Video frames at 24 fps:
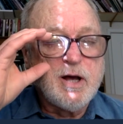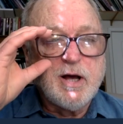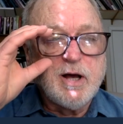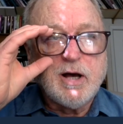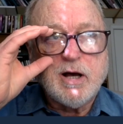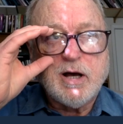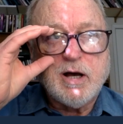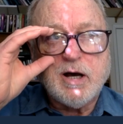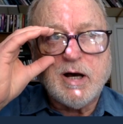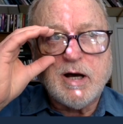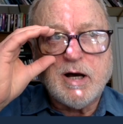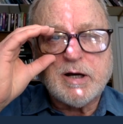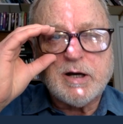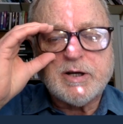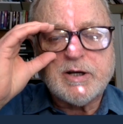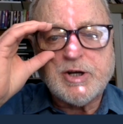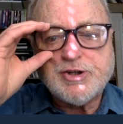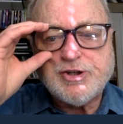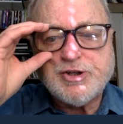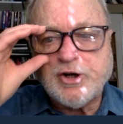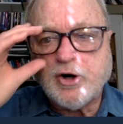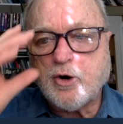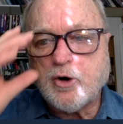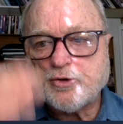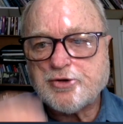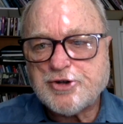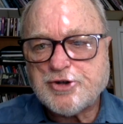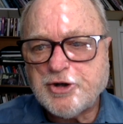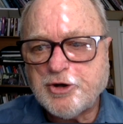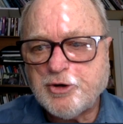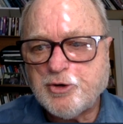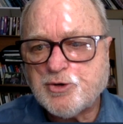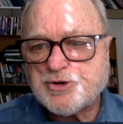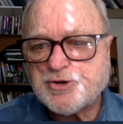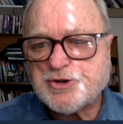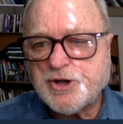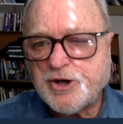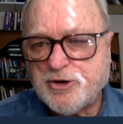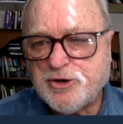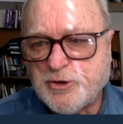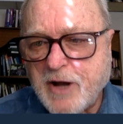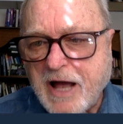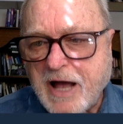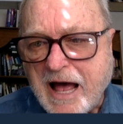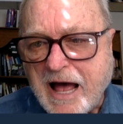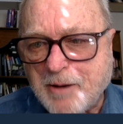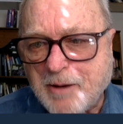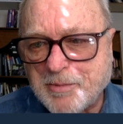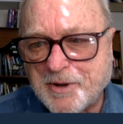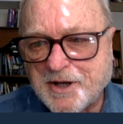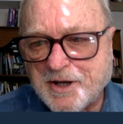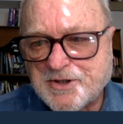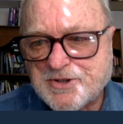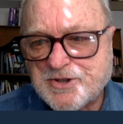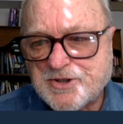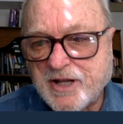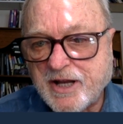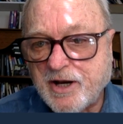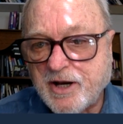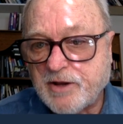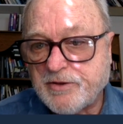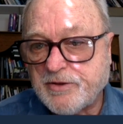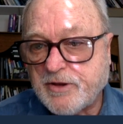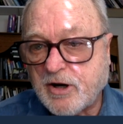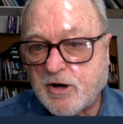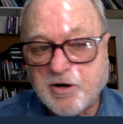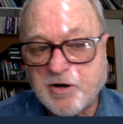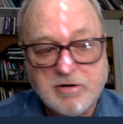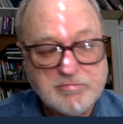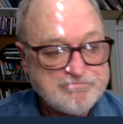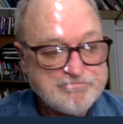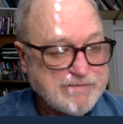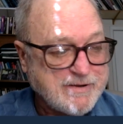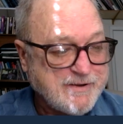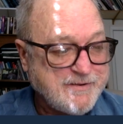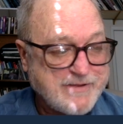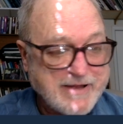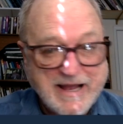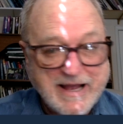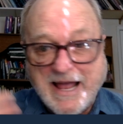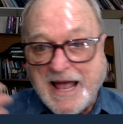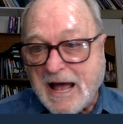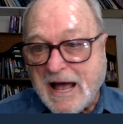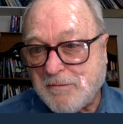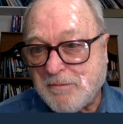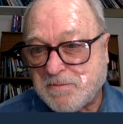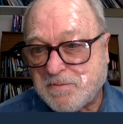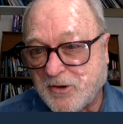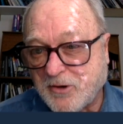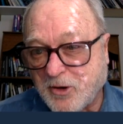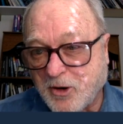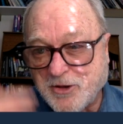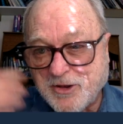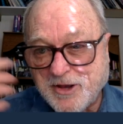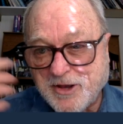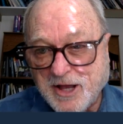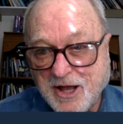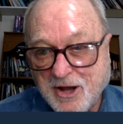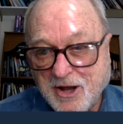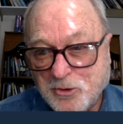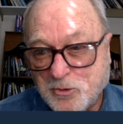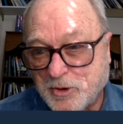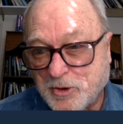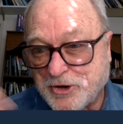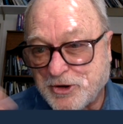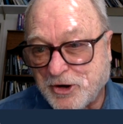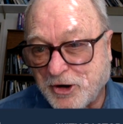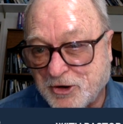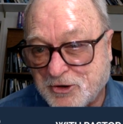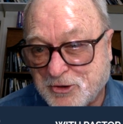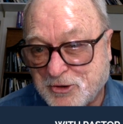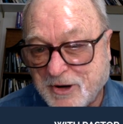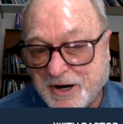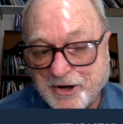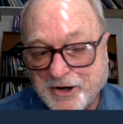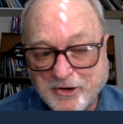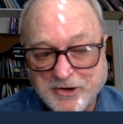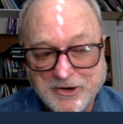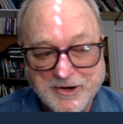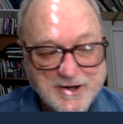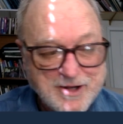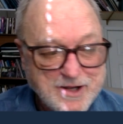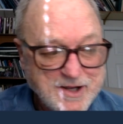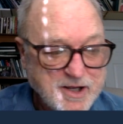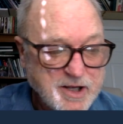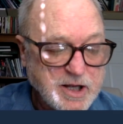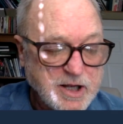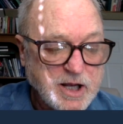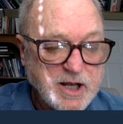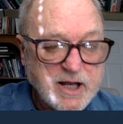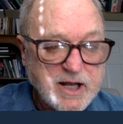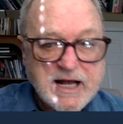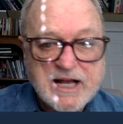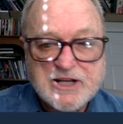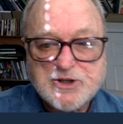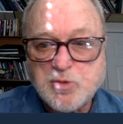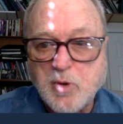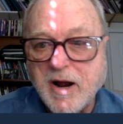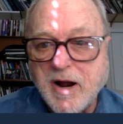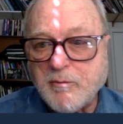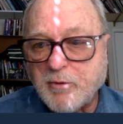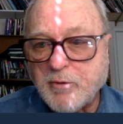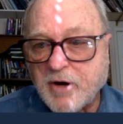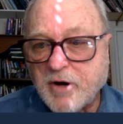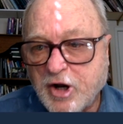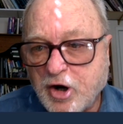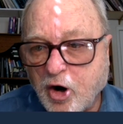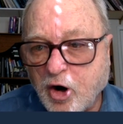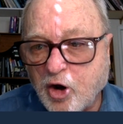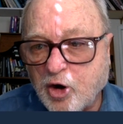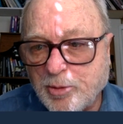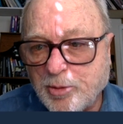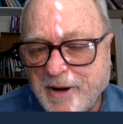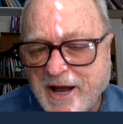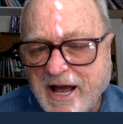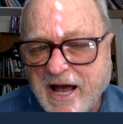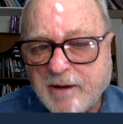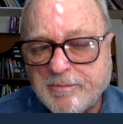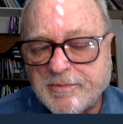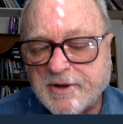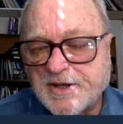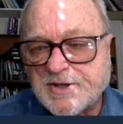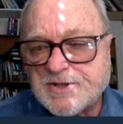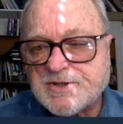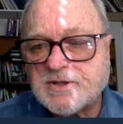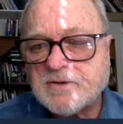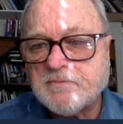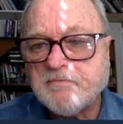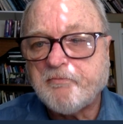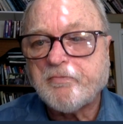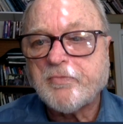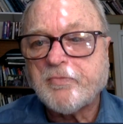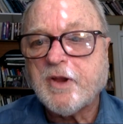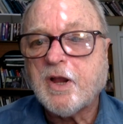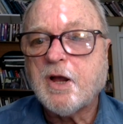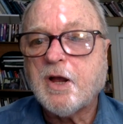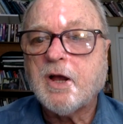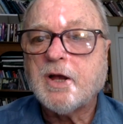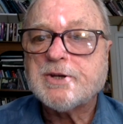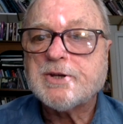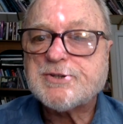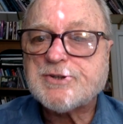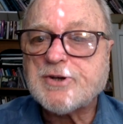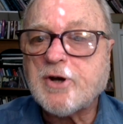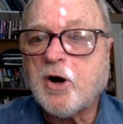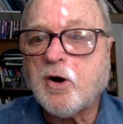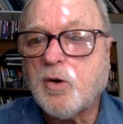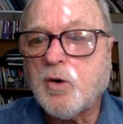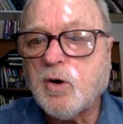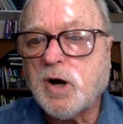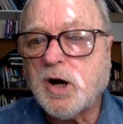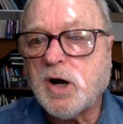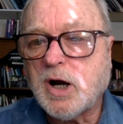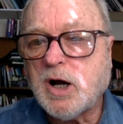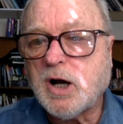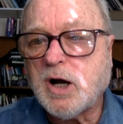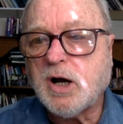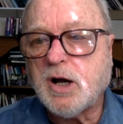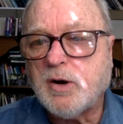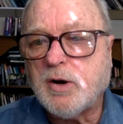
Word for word: Uh, 'cause you don't choose to do habits. They, they're, they happen on when they're triggered. That's why we call them habits. So uh,